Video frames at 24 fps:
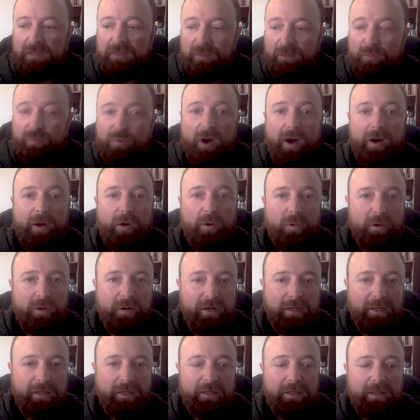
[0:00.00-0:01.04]

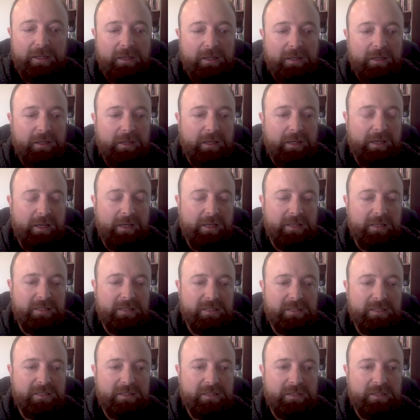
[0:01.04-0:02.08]
priority
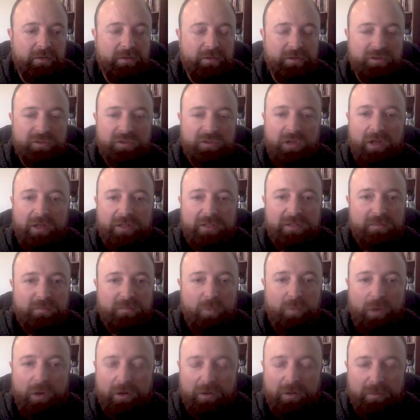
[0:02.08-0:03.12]
is, there's lots of water